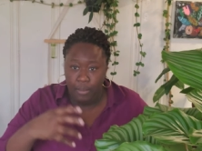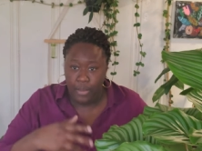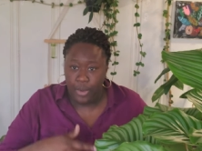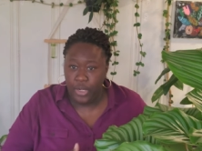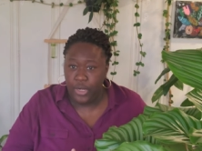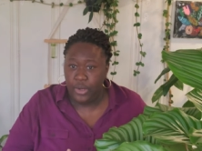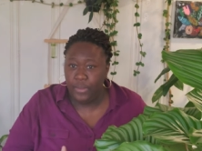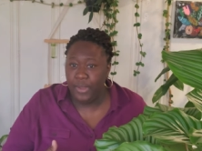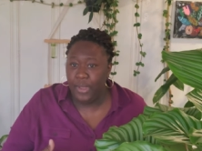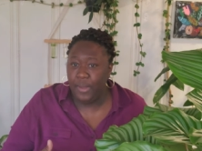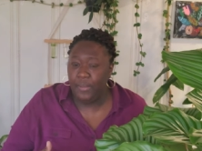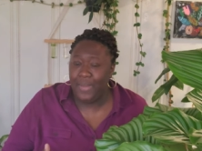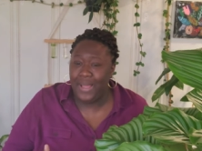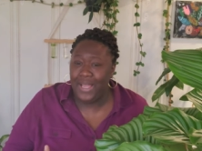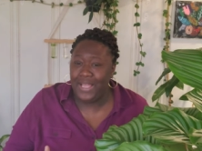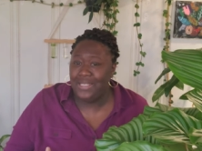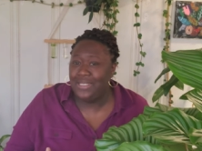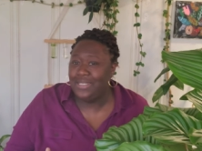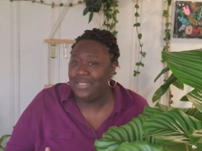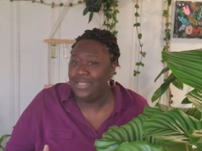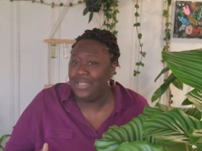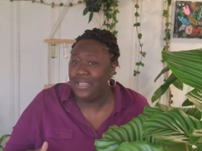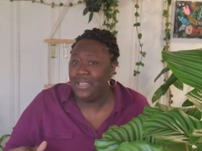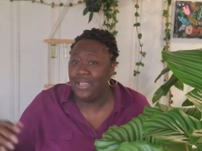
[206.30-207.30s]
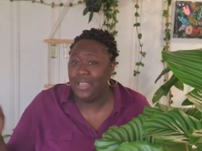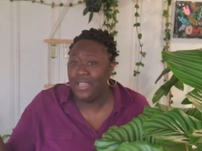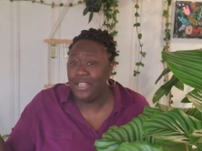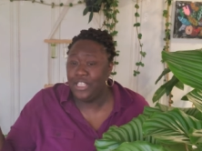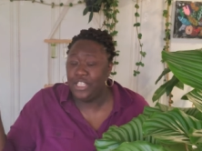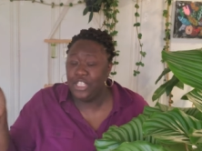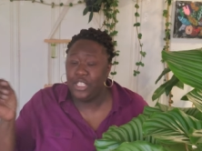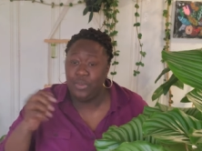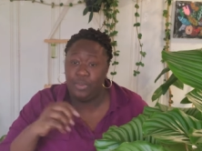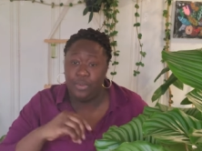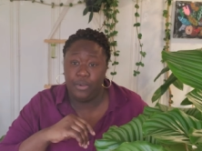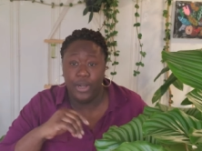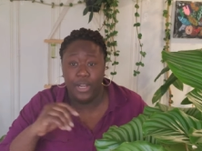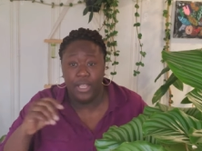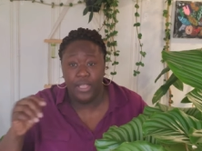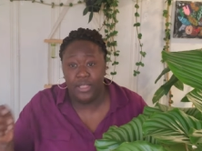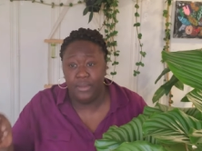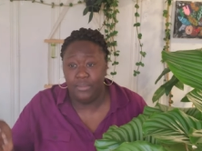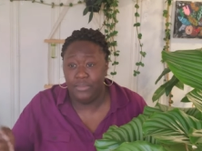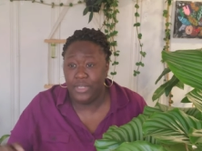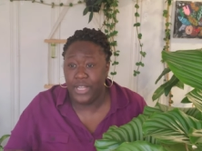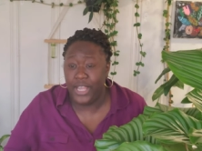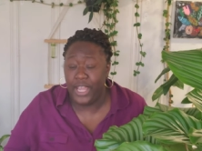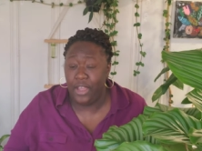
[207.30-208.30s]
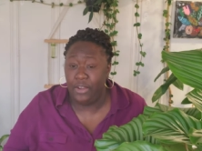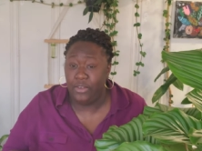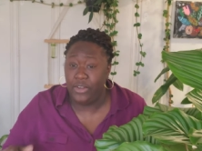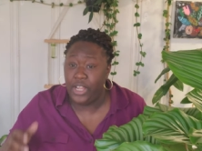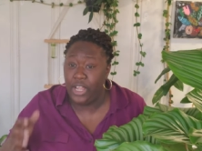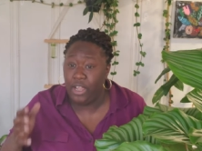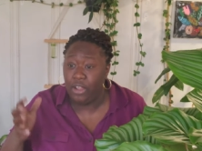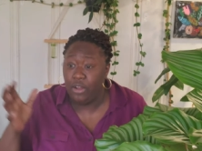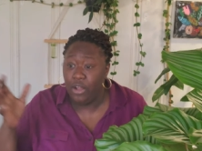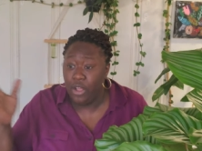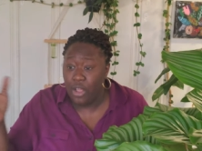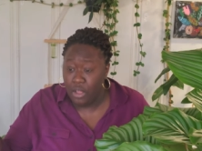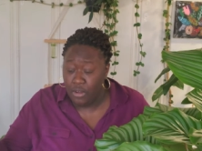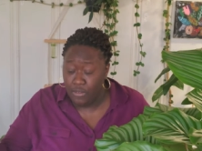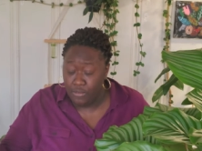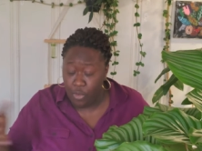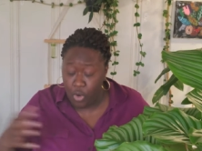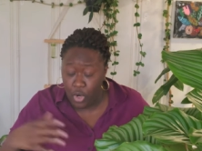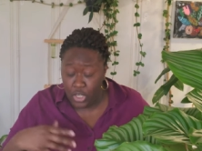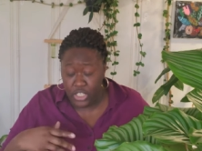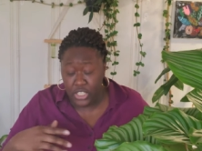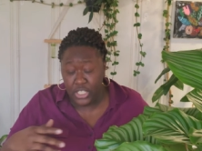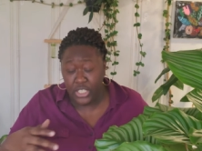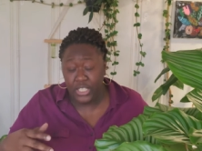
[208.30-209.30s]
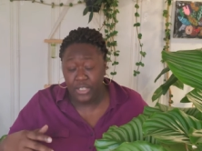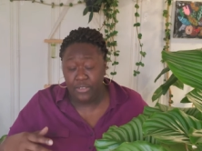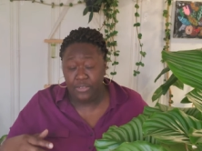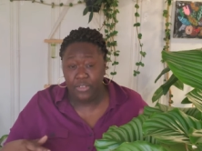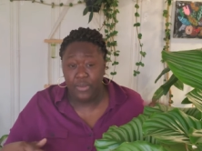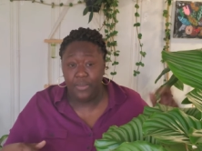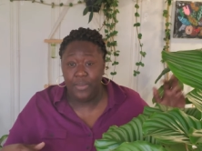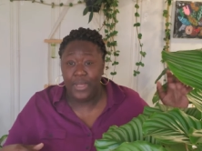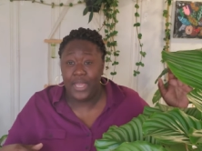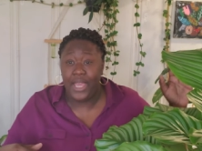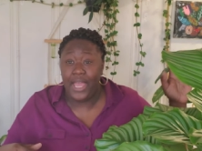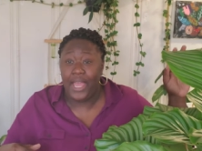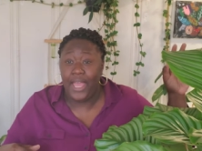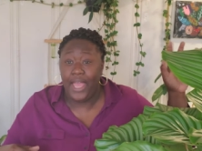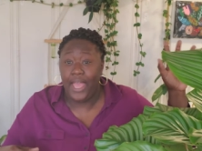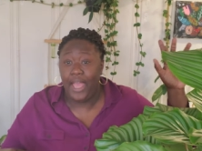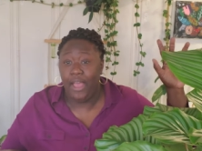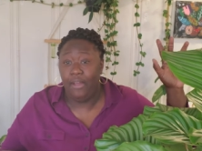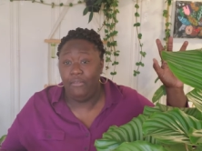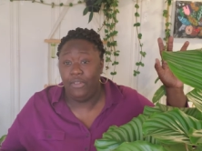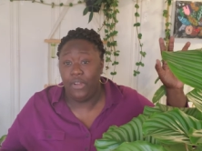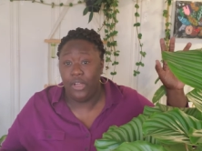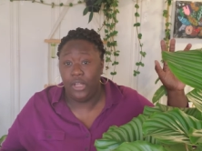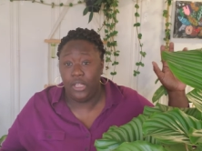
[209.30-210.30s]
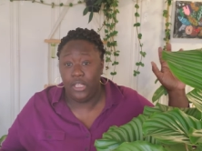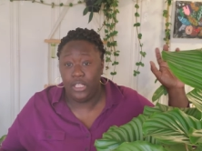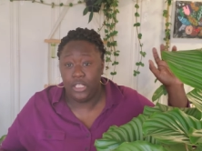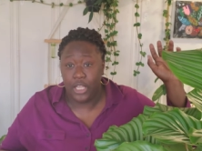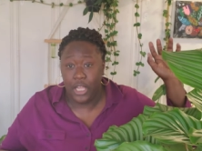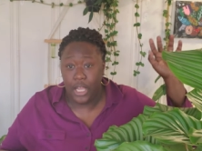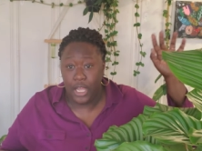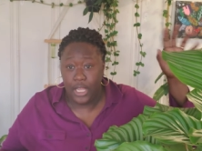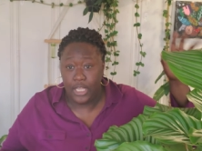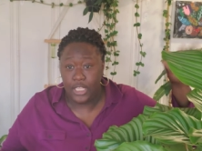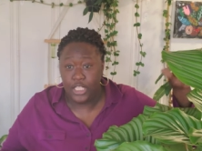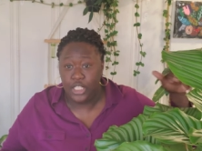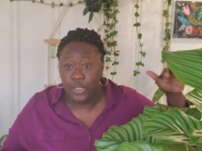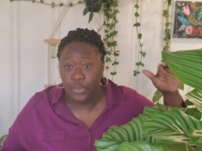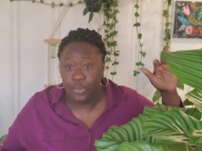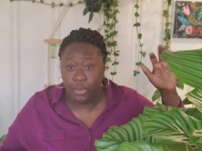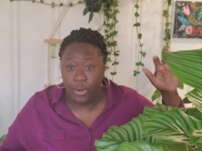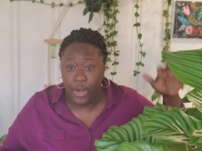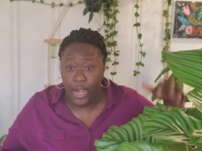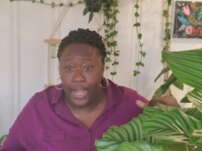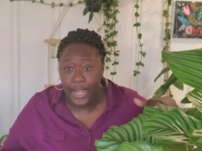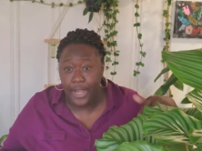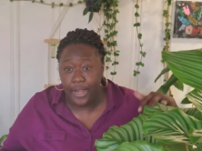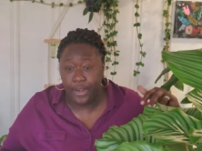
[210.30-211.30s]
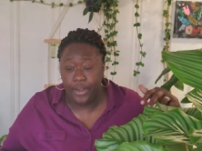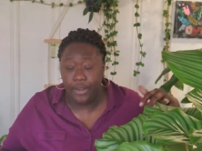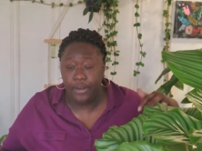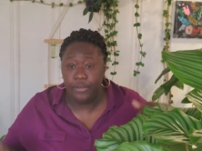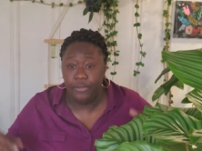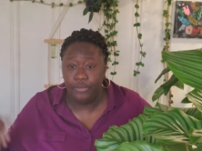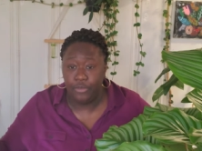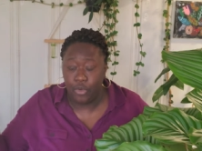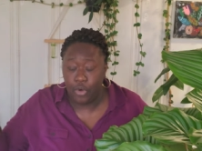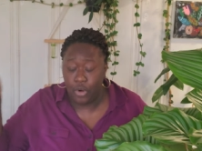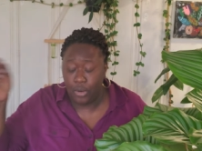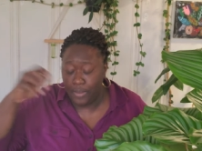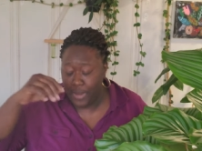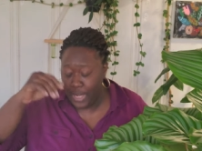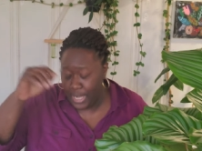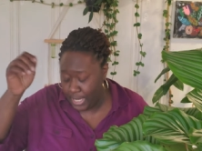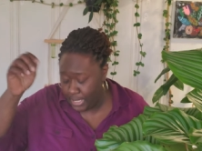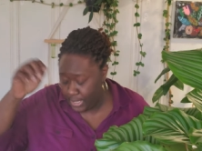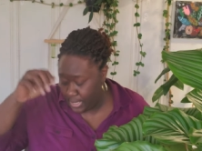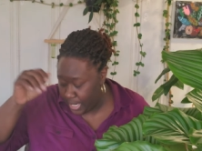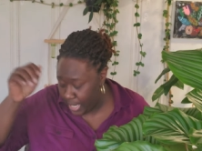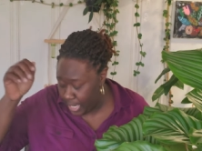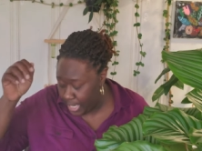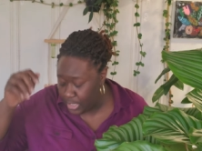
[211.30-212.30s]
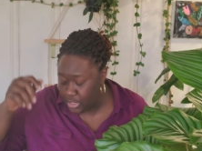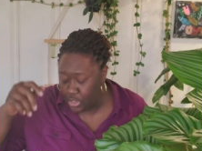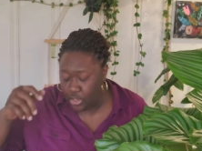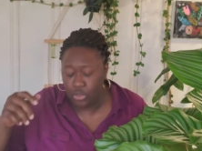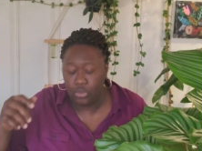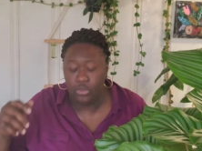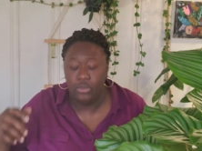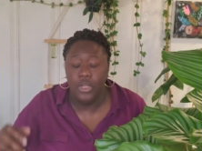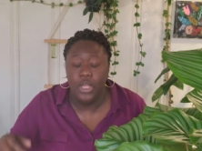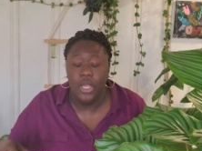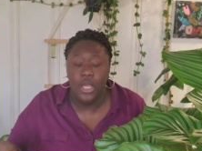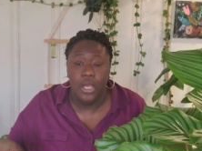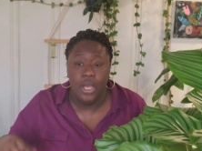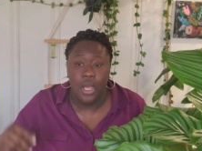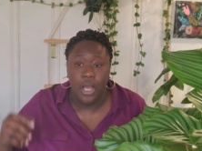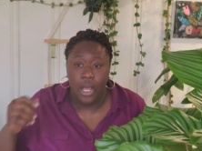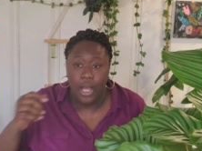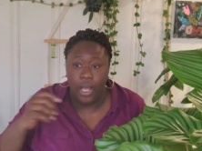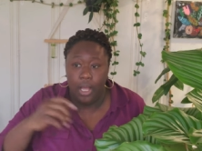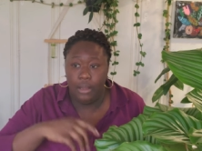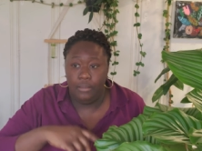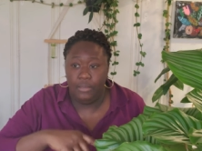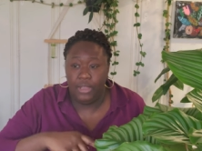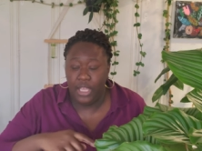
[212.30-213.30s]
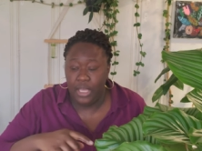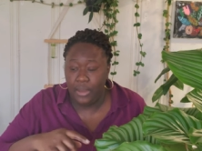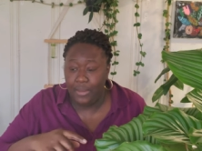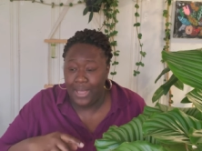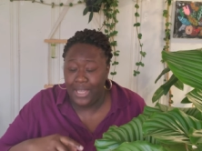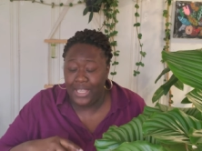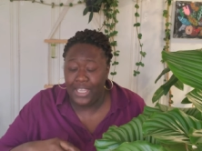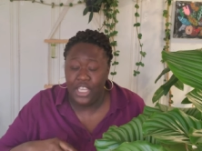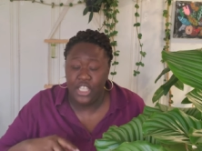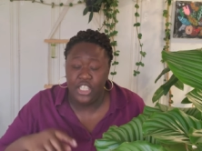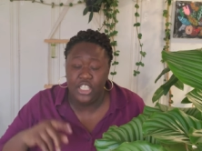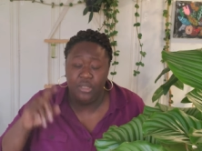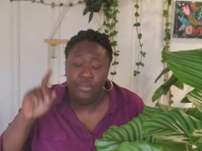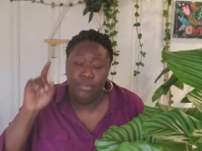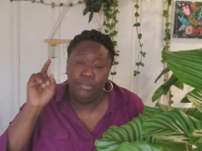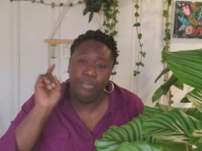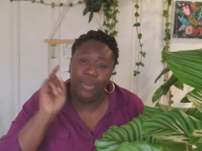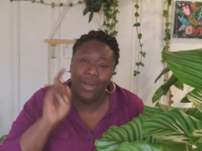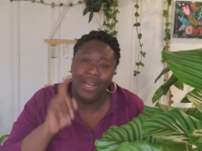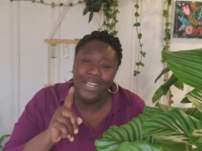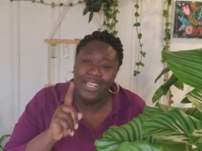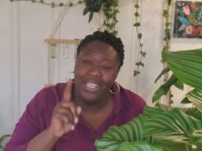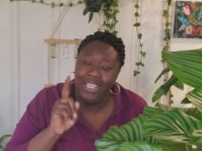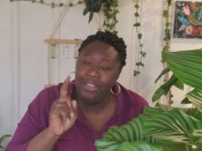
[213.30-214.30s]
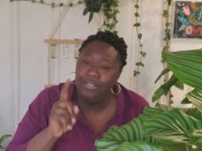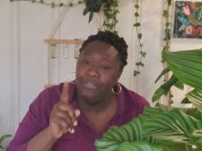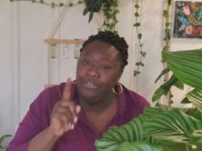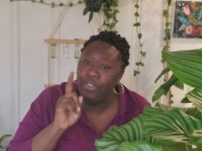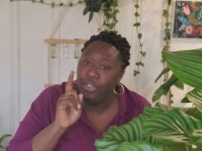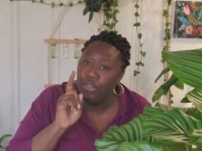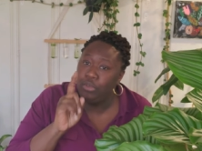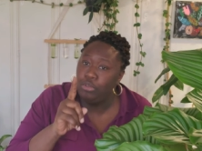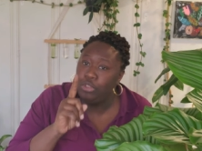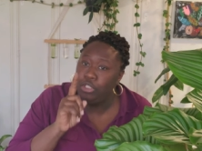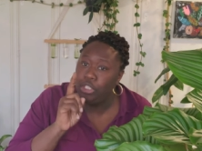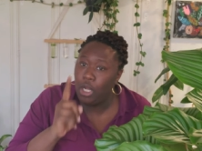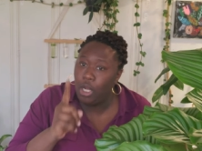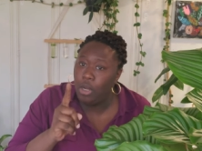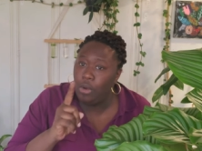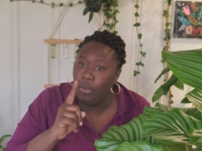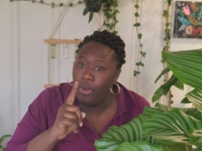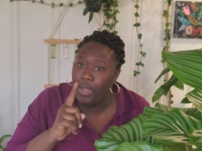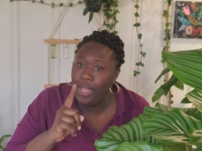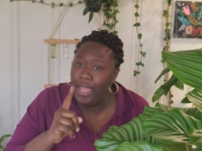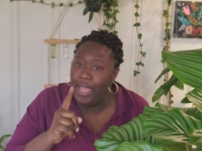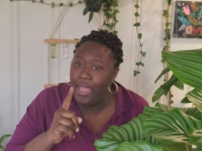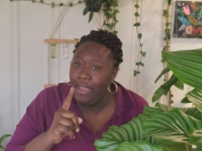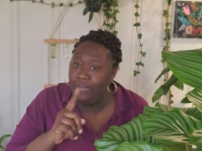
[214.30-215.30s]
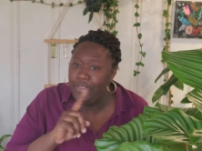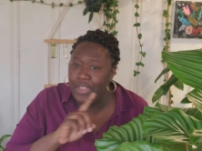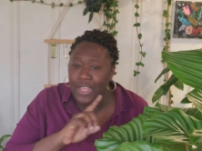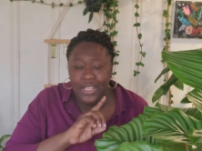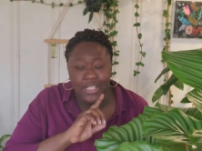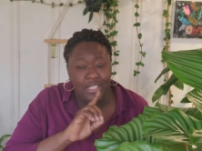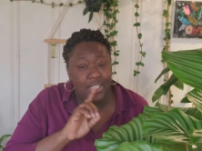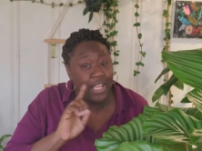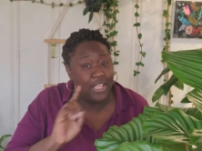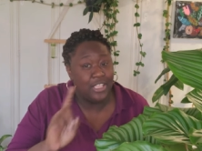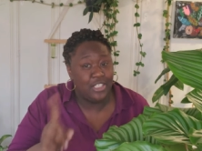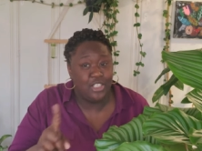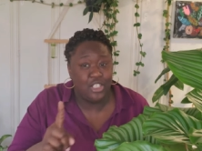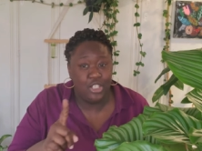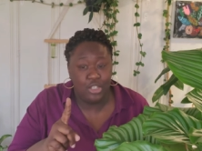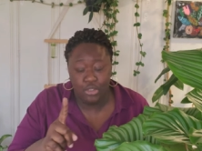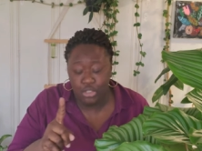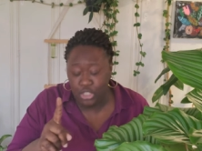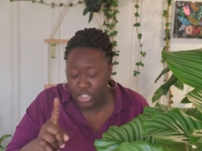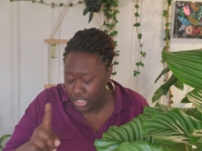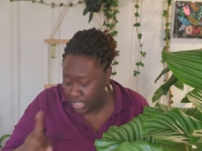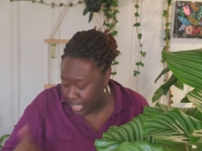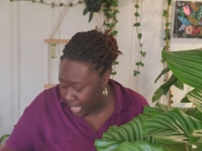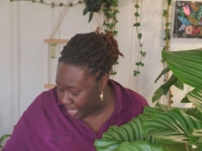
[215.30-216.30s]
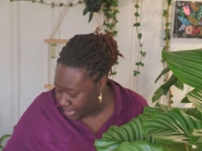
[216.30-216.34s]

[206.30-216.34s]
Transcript: put them in my sink and spray them down. Now, Fortunately for me, I have a, a sprayer for my nozzle um, in my kitchen. But if you don't have that, that still should